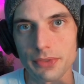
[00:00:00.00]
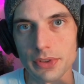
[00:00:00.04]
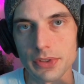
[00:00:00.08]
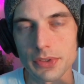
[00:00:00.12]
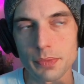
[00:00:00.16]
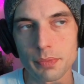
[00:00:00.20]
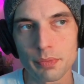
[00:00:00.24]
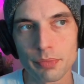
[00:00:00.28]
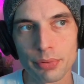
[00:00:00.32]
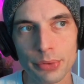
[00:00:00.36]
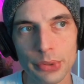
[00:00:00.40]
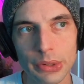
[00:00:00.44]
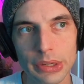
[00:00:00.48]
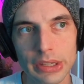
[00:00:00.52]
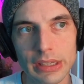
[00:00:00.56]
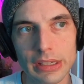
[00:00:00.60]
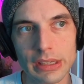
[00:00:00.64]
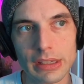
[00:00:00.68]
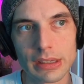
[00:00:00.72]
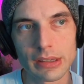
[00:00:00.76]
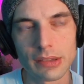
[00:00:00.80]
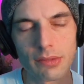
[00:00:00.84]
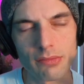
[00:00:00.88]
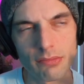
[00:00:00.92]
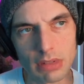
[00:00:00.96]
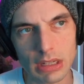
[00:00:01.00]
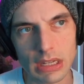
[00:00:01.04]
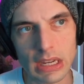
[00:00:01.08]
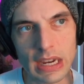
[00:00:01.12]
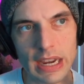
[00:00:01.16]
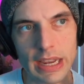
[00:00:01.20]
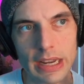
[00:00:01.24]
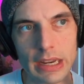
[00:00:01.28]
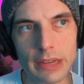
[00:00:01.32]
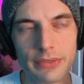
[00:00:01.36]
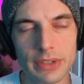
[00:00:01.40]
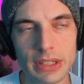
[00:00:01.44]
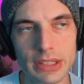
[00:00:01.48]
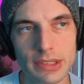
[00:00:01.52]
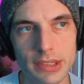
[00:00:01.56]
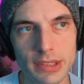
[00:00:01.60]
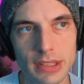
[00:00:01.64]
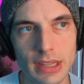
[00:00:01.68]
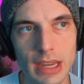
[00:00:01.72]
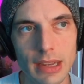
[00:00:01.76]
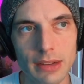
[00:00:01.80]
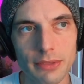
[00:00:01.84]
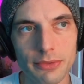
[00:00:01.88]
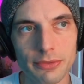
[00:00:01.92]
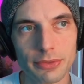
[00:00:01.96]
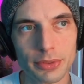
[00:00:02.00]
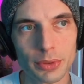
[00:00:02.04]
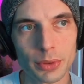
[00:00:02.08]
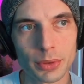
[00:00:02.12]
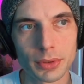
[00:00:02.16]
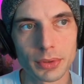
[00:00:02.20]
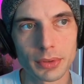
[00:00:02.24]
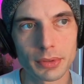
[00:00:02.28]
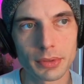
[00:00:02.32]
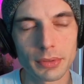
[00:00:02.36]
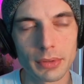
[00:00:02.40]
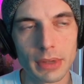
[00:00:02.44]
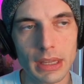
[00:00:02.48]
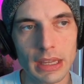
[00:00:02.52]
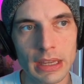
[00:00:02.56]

is pretty kind of insightful,